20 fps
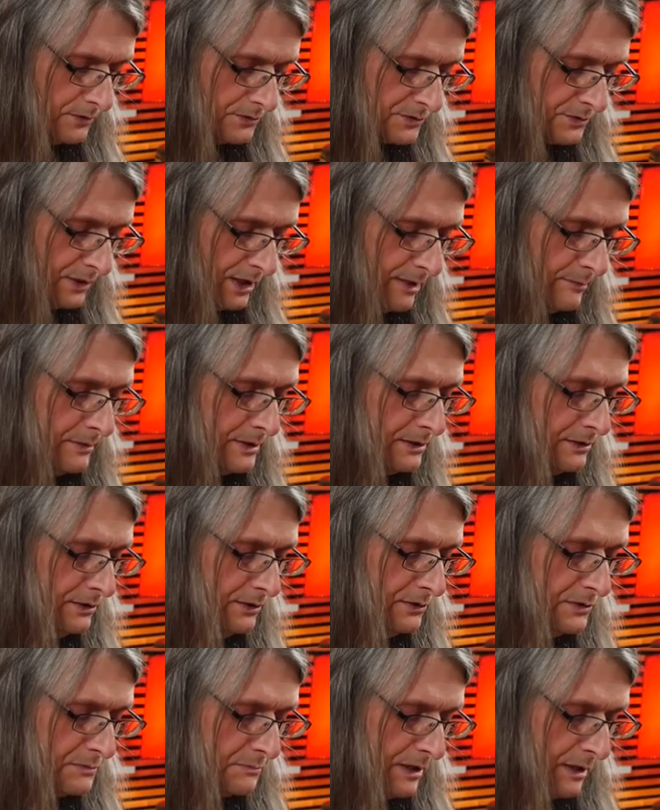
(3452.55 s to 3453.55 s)
So I'm going to
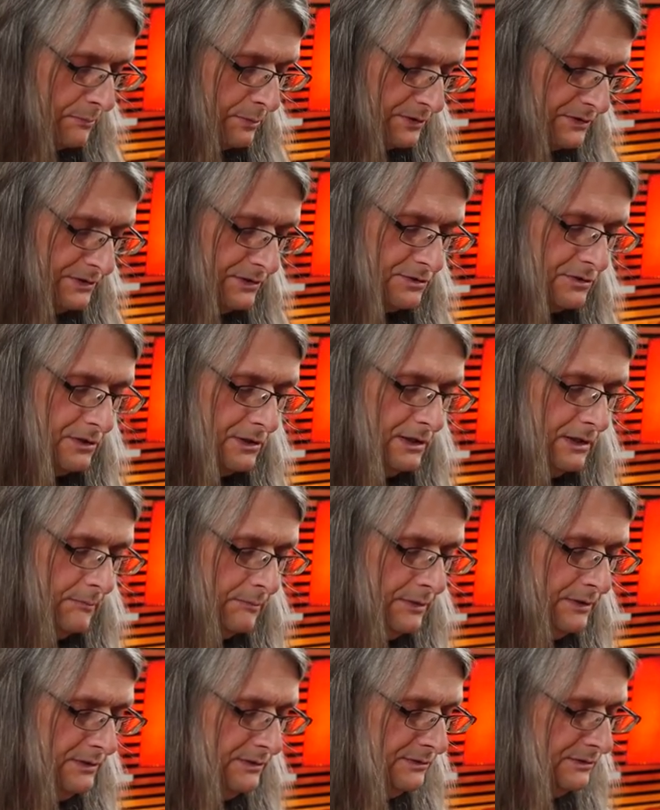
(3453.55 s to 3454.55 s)
use my precision
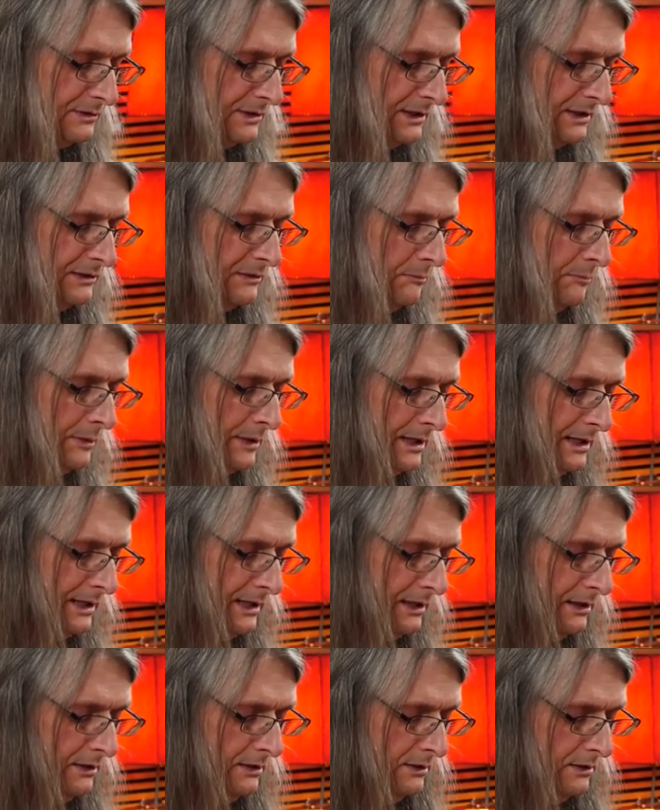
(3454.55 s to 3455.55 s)
compass. I mm -hmm. get to
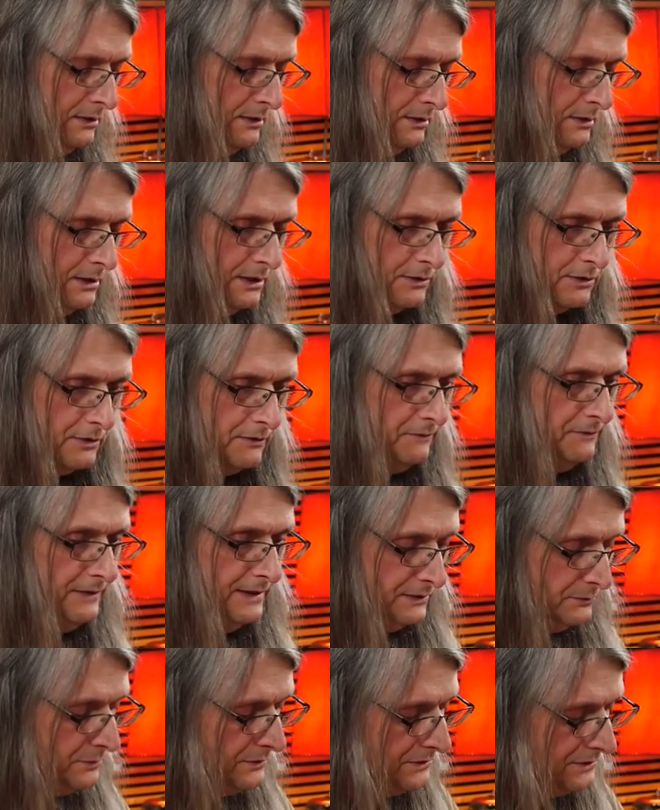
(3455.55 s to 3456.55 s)
mm-hmm. buy an
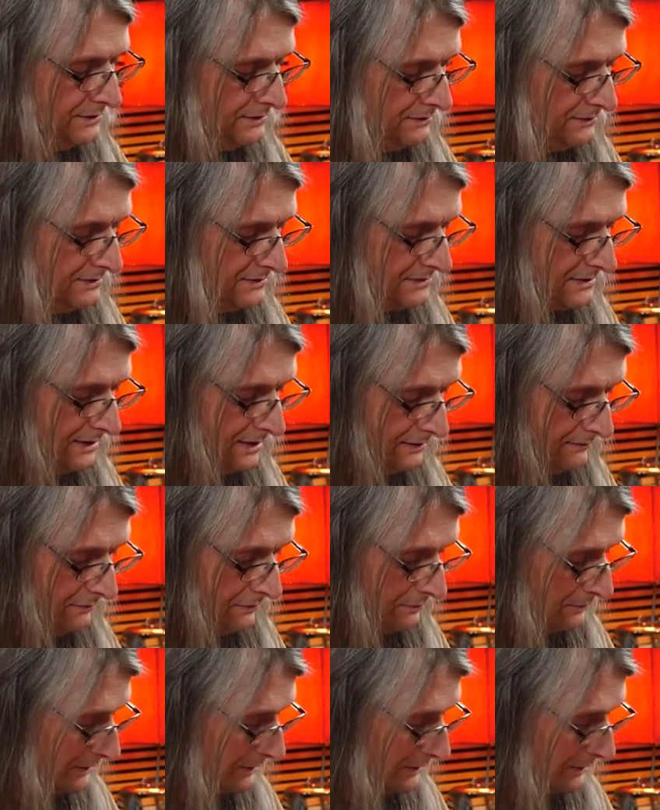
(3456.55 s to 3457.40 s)
artifact with the discount of